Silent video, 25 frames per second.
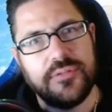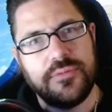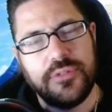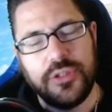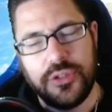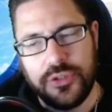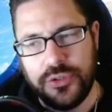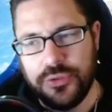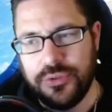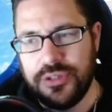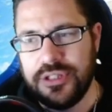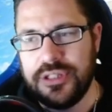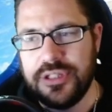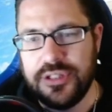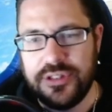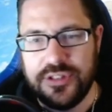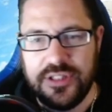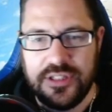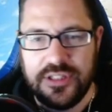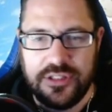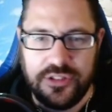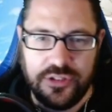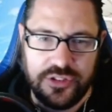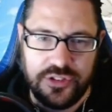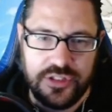You're doing good
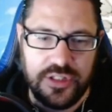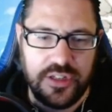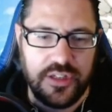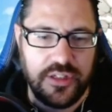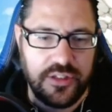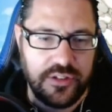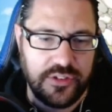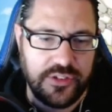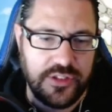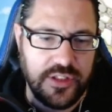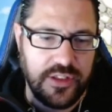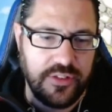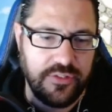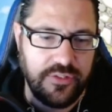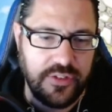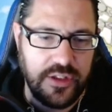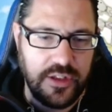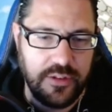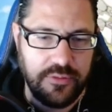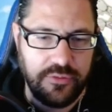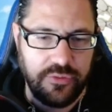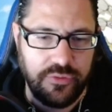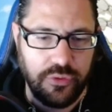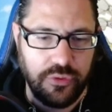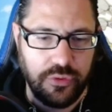things. You're setting yourself
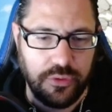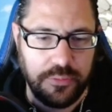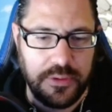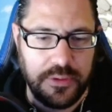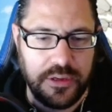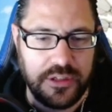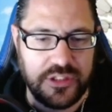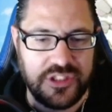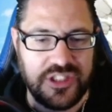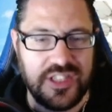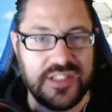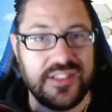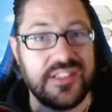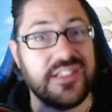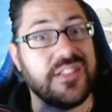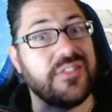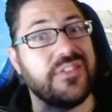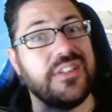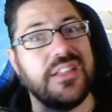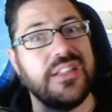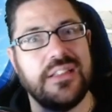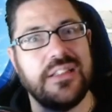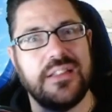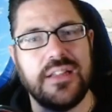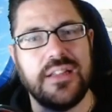up for better chances of
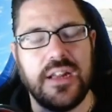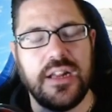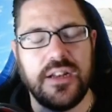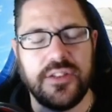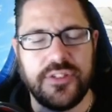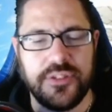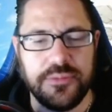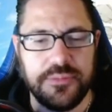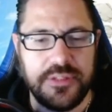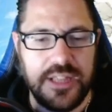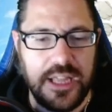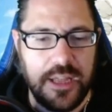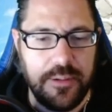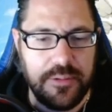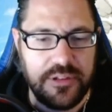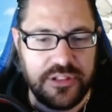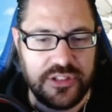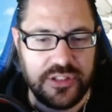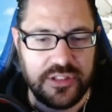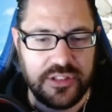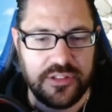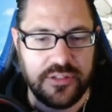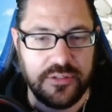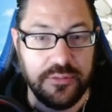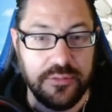healing out of some damage
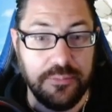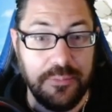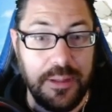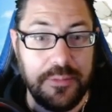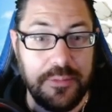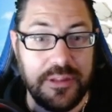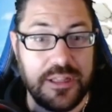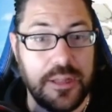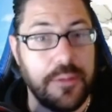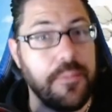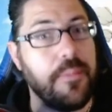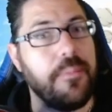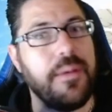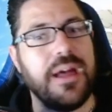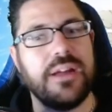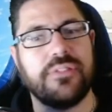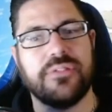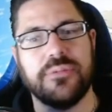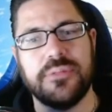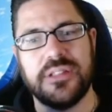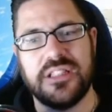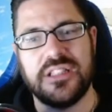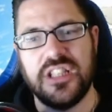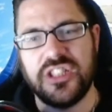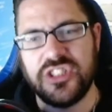and maybe coming back
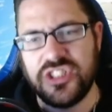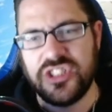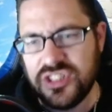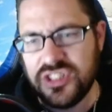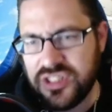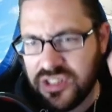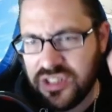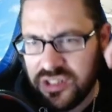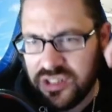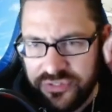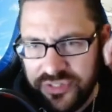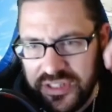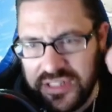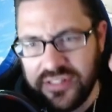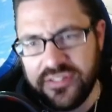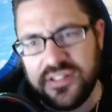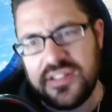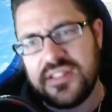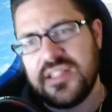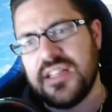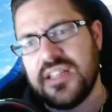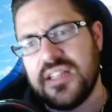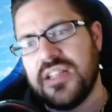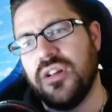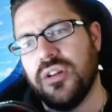from the clutches of the defeat. They
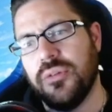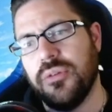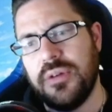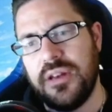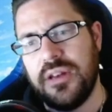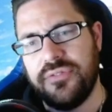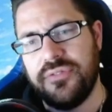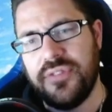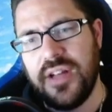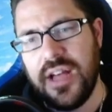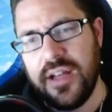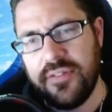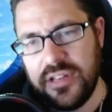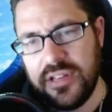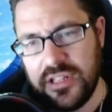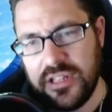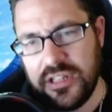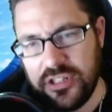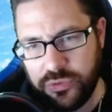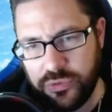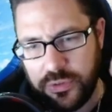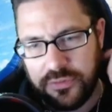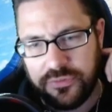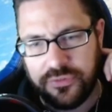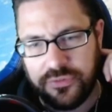take you all the way to five and then
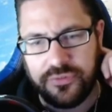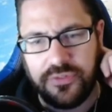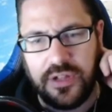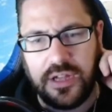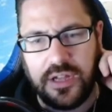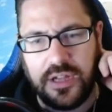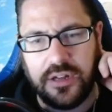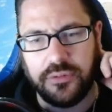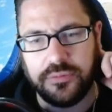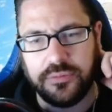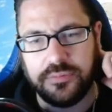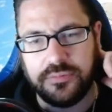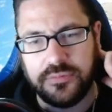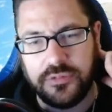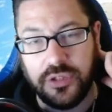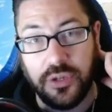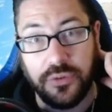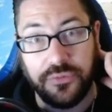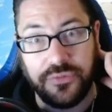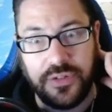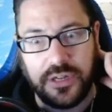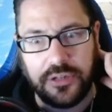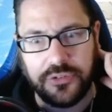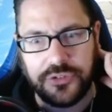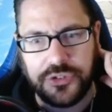swing for final, you know,
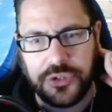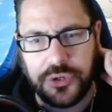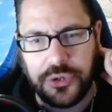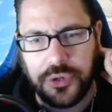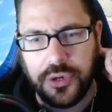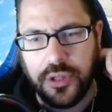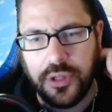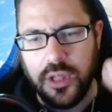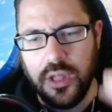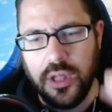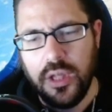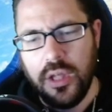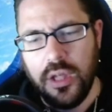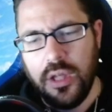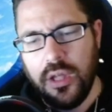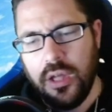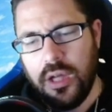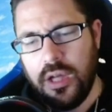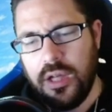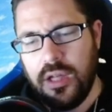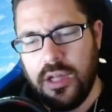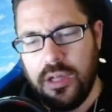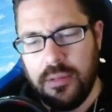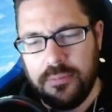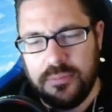final turn.
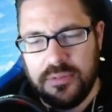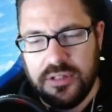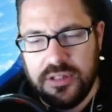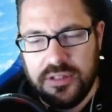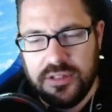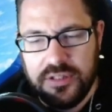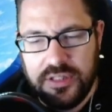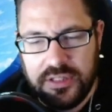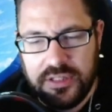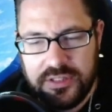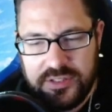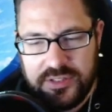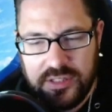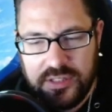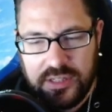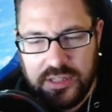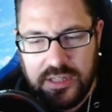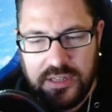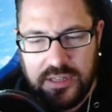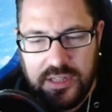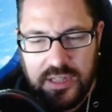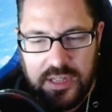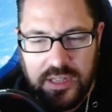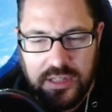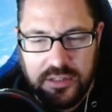Um, let's look
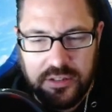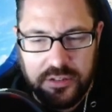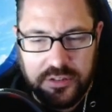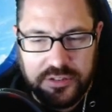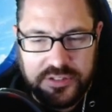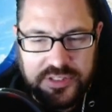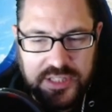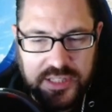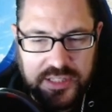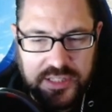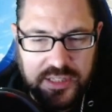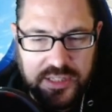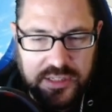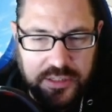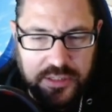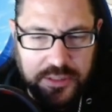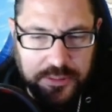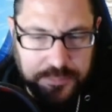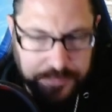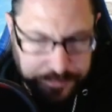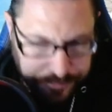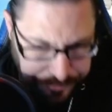at a little tech in here.